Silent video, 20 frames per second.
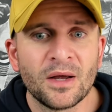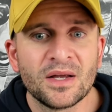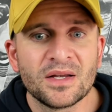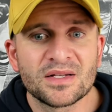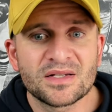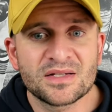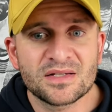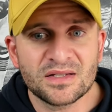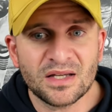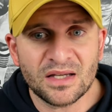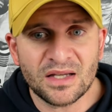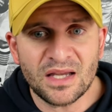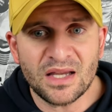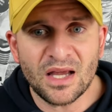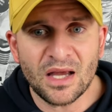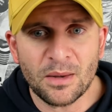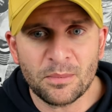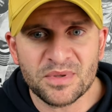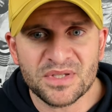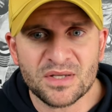Sticky
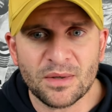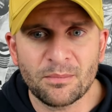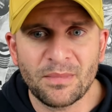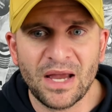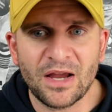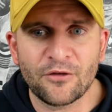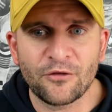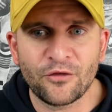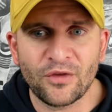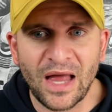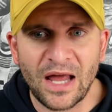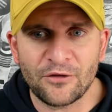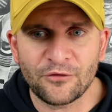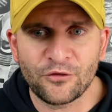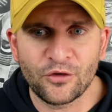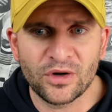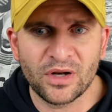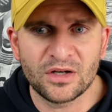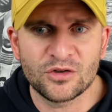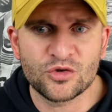hips make
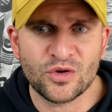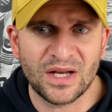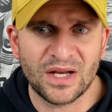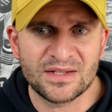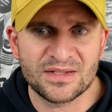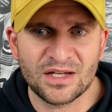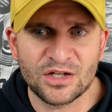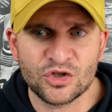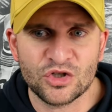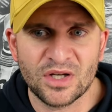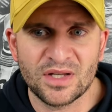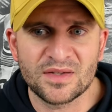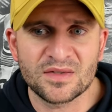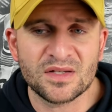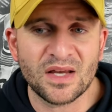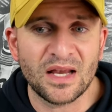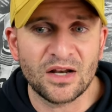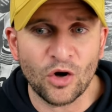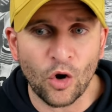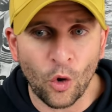flat-footed transitions and